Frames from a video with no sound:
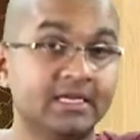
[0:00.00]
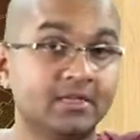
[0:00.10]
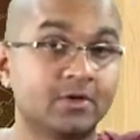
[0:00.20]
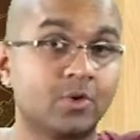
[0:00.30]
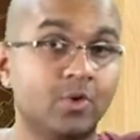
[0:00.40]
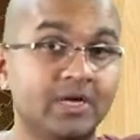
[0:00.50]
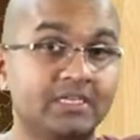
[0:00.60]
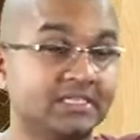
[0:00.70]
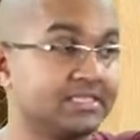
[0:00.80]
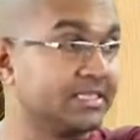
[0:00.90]
the
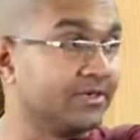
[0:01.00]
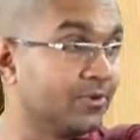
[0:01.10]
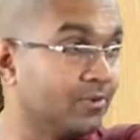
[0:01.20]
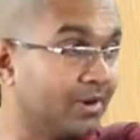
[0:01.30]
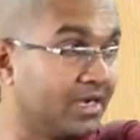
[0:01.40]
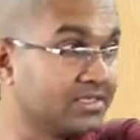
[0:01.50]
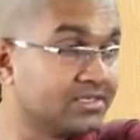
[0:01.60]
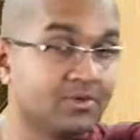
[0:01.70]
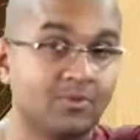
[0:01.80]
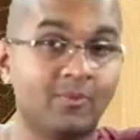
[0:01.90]
coexisting rupas
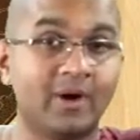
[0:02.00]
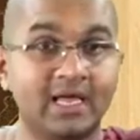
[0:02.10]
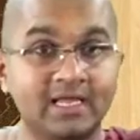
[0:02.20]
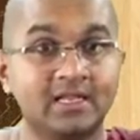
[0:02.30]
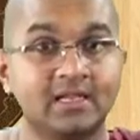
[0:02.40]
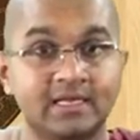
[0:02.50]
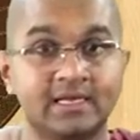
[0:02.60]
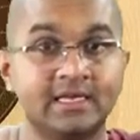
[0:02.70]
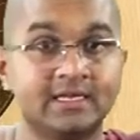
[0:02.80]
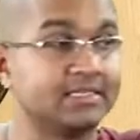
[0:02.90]
while
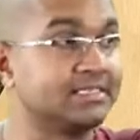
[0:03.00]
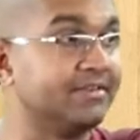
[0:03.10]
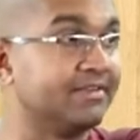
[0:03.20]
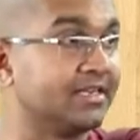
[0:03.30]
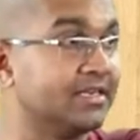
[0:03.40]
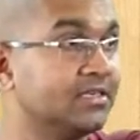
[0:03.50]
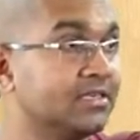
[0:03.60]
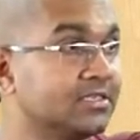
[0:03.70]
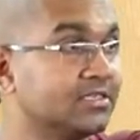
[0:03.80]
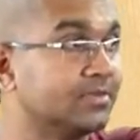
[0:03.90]
it is giving a
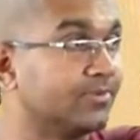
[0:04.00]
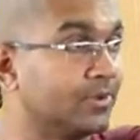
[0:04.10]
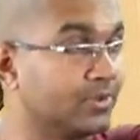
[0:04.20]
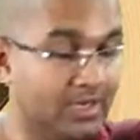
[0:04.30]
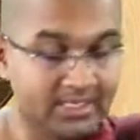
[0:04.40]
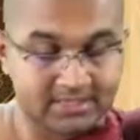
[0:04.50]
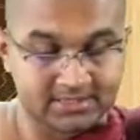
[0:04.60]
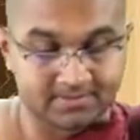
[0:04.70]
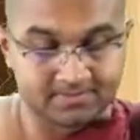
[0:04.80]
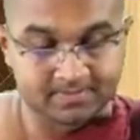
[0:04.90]
support to
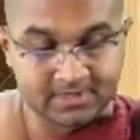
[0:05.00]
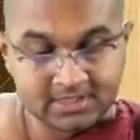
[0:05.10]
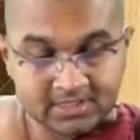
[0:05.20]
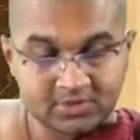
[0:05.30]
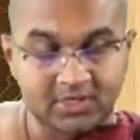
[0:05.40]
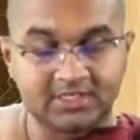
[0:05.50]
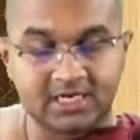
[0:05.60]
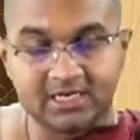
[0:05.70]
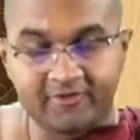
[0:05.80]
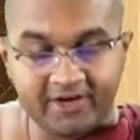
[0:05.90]
others so i
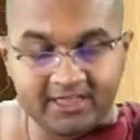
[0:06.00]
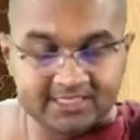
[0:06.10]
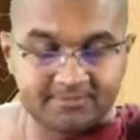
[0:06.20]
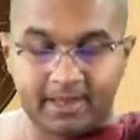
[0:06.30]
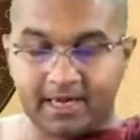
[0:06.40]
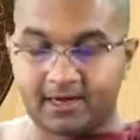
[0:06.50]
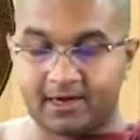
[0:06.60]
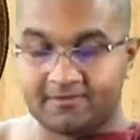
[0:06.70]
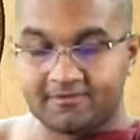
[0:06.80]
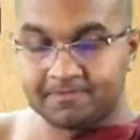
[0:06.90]
shall read this
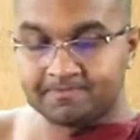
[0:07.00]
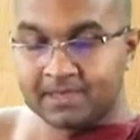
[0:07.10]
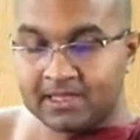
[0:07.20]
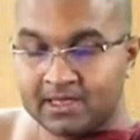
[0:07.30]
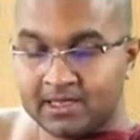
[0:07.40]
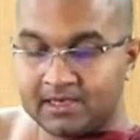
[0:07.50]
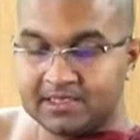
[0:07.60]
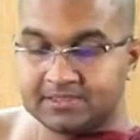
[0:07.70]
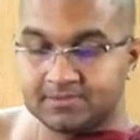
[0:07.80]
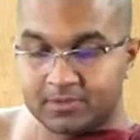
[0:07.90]
paragraph it
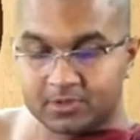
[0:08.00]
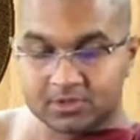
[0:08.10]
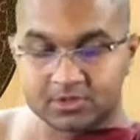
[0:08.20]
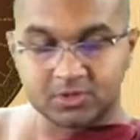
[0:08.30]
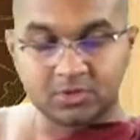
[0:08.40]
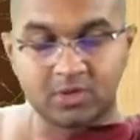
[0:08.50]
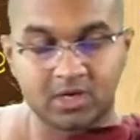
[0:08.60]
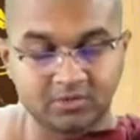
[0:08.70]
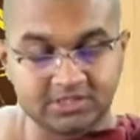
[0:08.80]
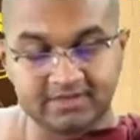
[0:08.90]
is important to know
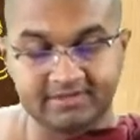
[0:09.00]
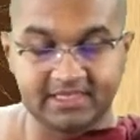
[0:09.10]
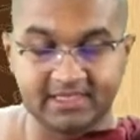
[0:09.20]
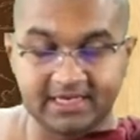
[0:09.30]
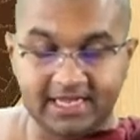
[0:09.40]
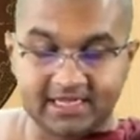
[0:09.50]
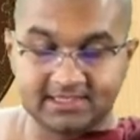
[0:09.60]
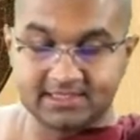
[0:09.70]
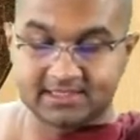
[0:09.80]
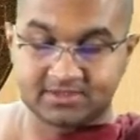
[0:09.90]
how jivitindriya
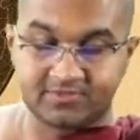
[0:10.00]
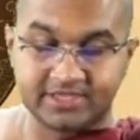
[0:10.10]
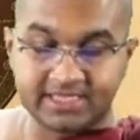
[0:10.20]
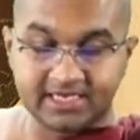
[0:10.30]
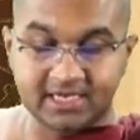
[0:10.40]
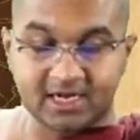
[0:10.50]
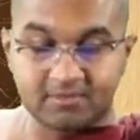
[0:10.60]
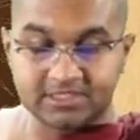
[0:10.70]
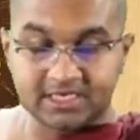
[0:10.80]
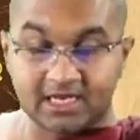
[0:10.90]
exists within a
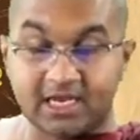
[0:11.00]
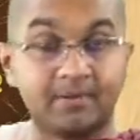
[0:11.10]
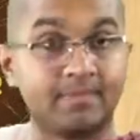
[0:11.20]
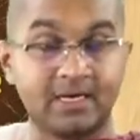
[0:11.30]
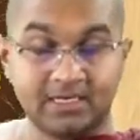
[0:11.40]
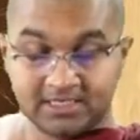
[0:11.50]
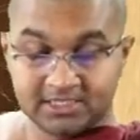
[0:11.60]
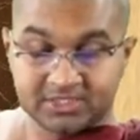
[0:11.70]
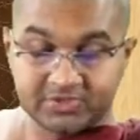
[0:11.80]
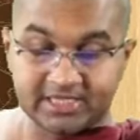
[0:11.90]
Kamaja Kalapa,
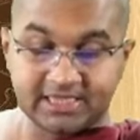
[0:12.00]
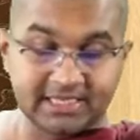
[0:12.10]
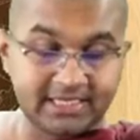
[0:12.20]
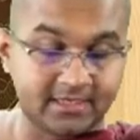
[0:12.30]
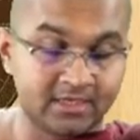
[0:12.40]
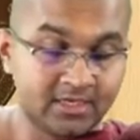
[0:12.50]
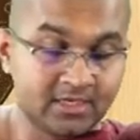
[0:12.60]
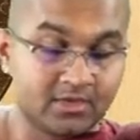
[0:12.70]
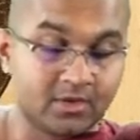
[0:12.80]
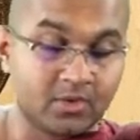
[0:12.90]
strengthening
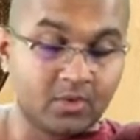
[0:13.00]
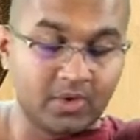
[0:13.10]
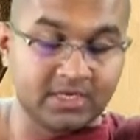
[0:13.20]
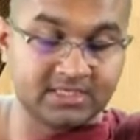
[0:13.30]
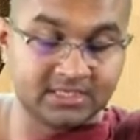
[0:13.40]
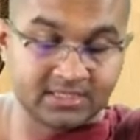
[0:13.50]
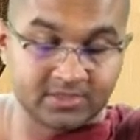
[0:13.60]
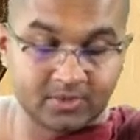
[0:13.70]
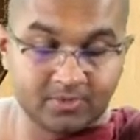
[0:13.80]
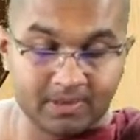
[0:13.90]
the coexisting
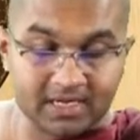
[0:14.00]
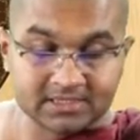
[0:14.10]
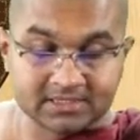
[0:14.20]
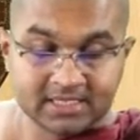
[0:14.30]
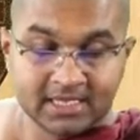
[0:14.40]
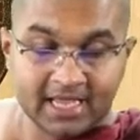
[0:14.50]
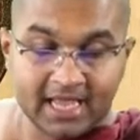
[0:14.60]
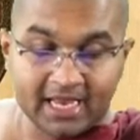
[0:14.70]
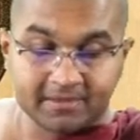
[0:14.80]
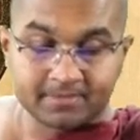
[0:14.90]
Rupas
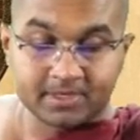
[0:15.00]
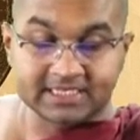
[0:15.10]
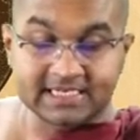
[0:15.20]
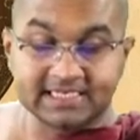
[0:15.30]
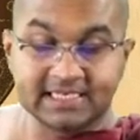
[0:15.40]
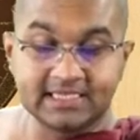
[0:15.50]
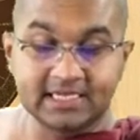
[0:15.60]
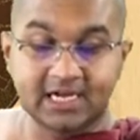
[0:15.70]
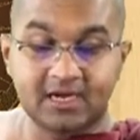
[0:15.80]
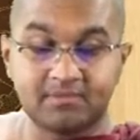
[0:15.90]
and protecting
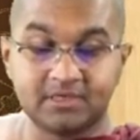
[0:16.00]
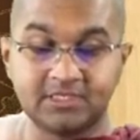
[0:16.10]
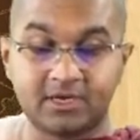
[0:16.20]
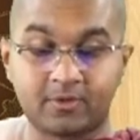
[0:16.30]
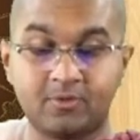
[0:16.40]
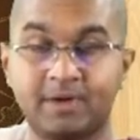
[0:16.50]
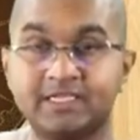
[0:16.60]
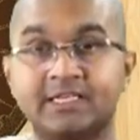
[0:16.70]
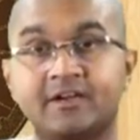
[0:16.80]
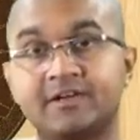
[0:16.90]
the Kamaja Rupa
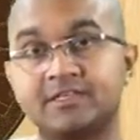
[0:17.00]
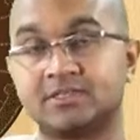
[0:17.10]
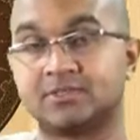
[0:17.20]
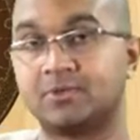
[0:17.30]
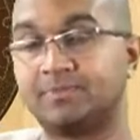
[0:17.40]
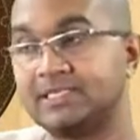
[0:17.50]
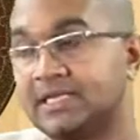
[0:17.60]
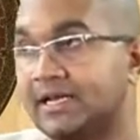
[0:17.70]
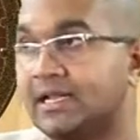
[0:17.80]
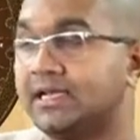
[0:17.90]
generation. So please
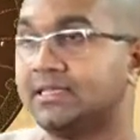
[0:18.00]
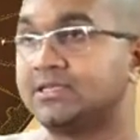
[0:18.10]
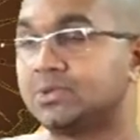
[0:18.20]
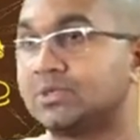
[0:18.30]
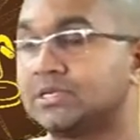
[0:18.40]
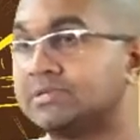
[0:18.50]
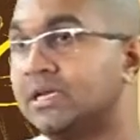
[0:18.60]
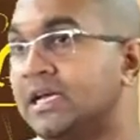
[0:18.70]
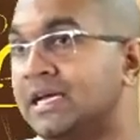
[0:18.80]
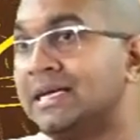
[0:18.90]
underline these two terms
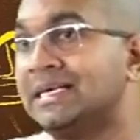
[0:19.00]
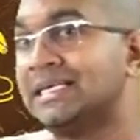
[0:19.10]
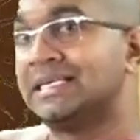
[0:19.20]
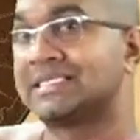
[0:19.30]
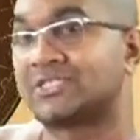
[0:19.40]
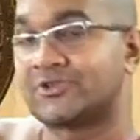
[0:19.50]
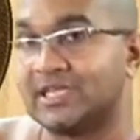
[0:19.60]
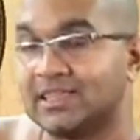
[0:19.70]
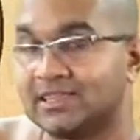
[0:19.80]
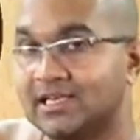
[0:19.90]

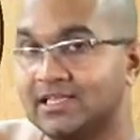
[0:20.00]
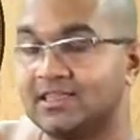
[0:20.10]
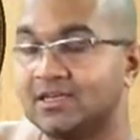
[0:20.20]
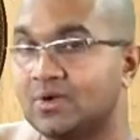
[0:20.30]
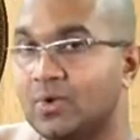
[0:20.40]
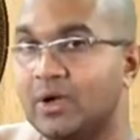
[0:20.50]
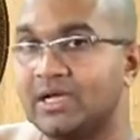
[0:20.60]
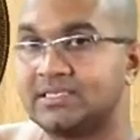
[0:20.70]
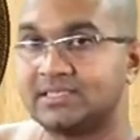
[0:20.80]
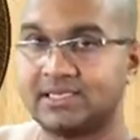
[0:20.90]
strengthening the
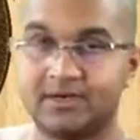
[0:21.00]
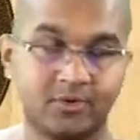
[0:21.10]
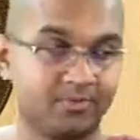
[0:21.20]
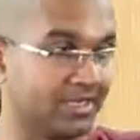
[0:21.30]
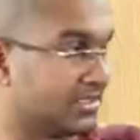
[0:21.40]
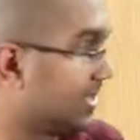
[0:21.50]
coexisting rupas.